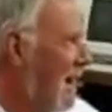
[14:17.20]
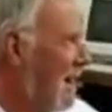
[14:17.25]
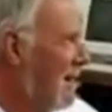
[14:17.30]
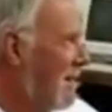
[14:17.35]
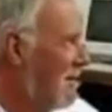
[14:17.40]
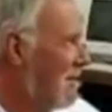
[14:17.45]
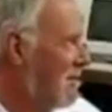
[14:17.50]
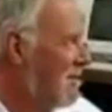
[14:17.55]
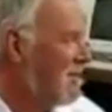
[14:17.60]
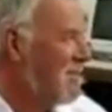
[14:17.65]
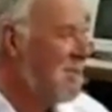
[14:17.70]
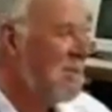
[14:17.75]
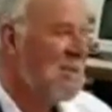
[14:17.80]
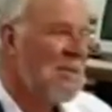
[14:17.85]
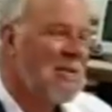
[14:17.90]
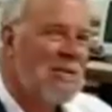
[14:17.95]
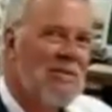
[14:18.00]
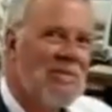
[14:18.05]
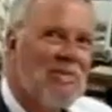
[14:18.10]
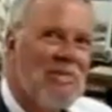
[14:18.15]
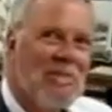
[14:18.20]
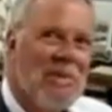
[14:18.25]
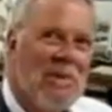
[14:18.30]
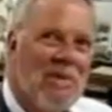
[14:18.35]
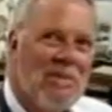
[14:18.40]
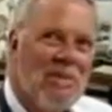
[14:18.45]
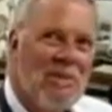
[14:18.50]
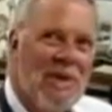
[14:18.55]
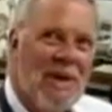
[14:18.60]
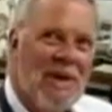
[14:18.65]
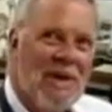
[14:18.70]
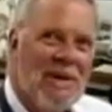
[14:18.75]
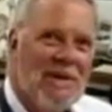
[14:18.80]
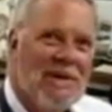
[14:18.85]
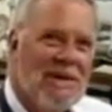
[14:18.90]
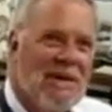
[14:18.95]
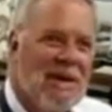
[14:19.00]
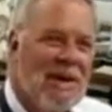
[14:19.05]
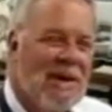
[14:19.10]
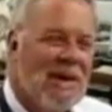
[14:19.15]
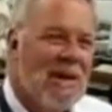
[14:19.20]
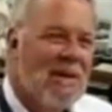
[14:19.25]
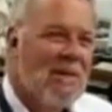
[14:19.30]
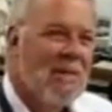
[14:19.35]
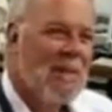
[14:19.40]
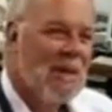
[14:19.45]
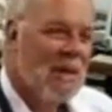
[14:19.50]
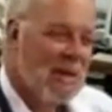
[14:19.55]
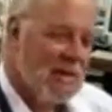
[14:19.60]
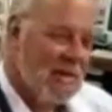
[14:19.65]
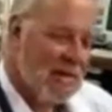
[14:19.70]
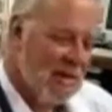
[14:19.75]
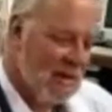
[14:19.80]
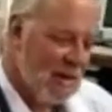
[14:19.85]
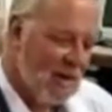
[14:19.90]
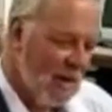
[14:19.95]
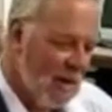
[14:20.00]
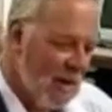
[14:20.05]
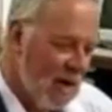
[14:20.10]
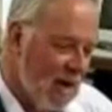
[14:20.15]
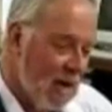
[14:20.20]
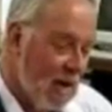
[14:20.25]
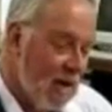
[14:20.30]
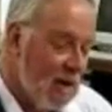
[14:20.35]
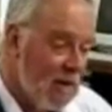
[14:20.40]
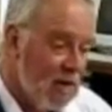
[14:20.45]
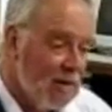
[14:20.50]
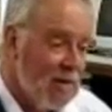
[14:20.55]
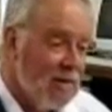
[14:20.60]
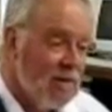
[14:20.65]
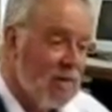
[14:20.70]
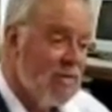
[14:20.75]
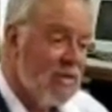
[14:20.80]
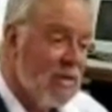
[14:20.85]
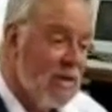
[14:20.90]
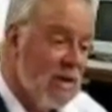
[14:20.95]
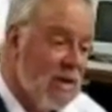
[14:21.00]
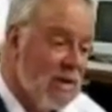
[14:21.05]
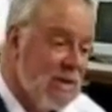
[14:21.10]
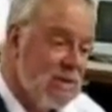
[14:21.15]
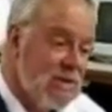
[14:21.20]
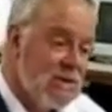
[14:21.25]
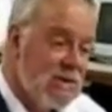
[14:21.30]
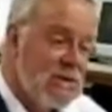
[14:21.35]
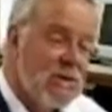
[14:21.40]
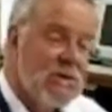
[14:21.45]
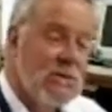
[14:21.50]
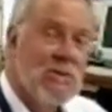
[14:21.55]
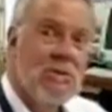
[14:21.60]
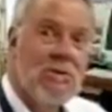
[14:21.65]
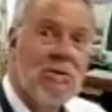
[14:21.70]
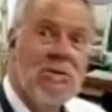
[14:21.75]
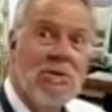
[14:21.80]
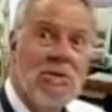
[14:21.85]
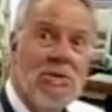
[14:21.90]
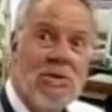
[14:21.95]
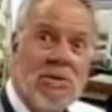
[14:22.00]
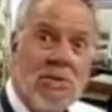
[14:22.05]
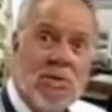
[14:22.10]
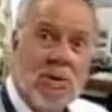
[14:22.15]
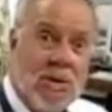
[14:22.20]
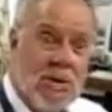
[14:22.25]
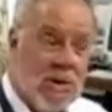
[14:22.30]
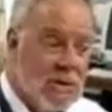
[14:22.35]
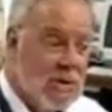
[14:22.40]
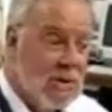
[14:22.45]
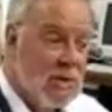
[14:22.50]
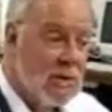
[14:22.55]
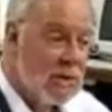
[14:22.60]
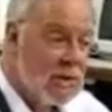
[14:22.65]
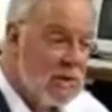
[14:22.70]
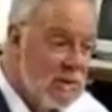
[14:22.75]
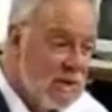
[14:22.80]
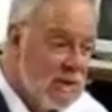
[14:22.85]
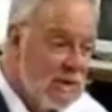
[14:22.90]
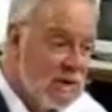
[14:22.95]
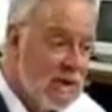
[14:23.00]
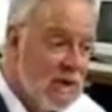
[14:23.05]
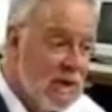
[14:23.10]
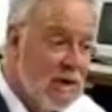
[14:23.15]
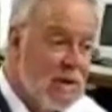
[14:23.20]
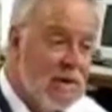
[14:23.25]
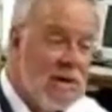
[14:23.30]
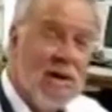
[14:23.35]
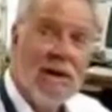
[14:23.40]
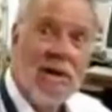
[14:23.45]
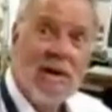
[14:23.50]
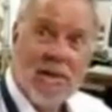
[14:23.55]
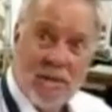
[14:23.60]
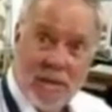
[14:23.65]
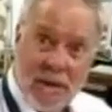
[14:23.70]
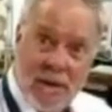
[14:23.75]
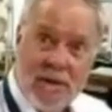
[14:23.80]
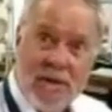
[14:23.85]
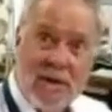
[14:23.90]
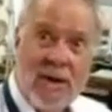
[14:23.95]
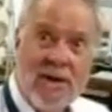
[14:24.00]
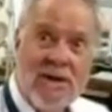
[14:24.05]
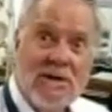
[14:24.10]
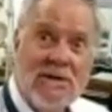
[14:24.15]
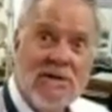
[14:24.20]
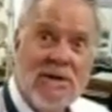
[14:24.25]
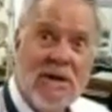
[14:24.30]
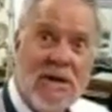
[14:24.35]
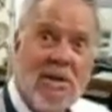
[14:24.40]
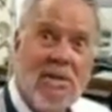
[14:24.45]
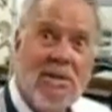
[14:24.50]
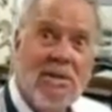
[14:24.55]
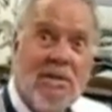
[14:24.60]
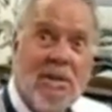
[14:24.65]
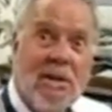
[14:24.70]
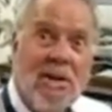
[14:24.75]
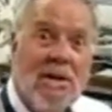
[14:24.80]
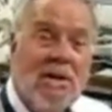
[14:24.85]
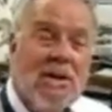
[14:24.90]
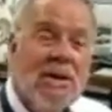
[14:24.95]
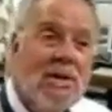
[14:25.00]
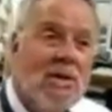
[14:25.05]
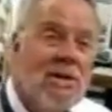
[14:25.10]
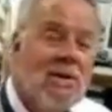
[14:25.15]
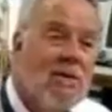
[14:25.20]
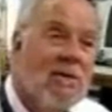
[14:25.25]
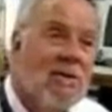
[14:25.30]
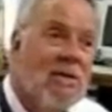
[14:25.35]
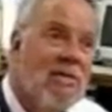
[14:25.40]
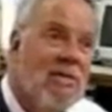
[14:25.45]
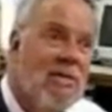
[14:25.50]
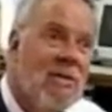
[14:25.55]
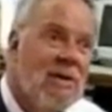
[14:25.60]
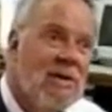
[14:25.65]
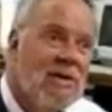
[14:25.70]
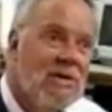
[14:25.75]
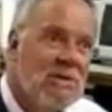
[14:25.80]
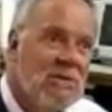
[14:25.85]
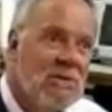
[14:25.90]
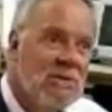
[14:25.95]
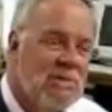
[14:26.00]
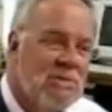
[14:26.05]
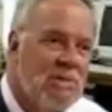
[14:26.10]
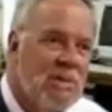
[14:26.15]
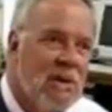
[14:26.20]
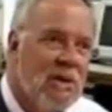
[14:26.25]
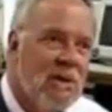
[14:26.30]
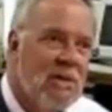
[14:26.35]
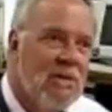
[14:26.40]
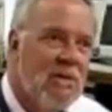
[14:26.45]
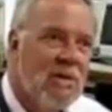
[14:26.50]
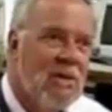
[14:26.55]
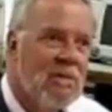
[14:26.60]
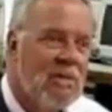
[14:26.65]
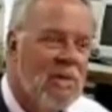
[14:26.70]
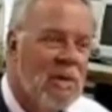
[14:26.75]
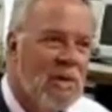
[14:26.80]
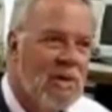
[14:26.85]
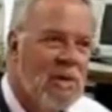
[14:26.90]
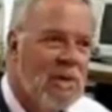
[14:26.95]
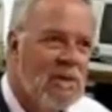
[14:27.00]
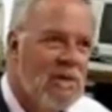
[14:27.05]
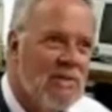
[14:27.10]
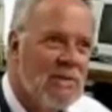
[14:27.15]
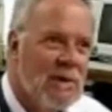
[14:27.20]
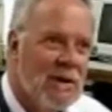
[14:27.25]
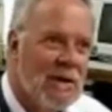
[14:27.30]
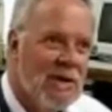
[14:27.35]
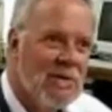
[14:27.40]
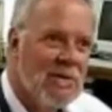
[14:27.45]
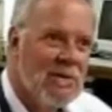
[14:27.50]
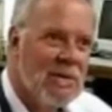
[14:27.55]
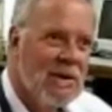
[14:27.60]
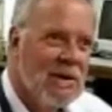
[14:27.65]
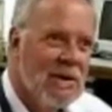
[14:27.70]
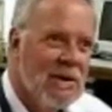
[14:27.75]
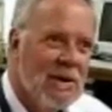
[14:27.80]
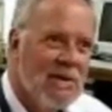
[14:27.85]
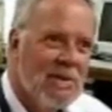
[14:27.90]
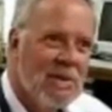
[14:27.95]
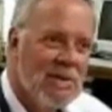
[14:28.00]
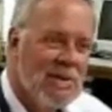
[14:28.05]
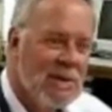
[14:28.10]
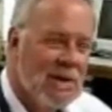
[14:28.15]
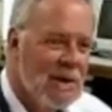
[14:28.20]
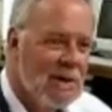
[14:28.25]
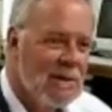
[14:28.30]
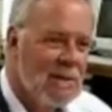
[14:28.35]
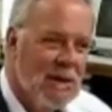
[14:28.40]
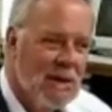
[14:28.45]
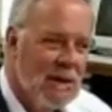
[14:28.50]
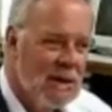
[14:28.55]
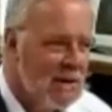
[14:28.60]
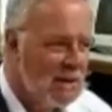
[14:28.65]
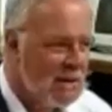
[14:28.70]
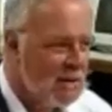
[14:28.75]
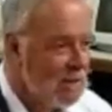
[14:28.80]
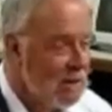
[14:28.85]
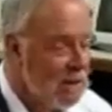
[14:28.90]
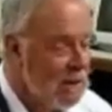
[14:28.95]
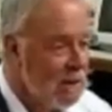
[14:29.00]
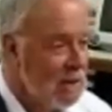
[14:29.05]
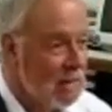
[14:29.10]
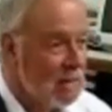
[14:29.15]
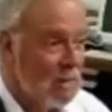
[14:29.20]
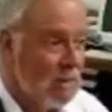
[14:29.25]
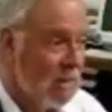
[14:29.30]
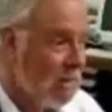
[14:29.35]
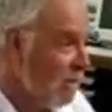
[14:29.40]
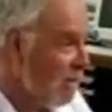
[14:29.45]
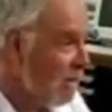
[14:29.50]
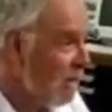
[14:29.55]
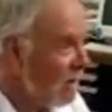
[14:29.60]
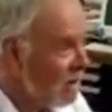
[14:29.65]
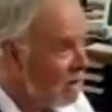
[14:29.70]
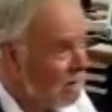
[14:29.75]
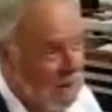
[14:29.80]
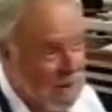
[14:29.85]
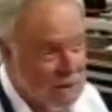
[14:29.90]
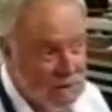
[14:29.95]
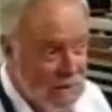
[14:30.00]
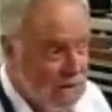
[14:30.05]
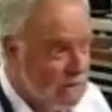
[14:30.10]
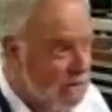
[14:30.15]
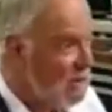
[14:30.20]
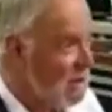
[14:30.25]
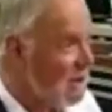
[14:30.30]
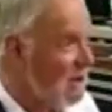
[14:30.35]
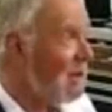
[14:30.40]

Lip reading: I had the support of Bob Brain, and I met Herta de Villiers, who worked on this skull at about that time. Herta de Villiers was part of the Department of Anatomy, and I remember coming in and being very much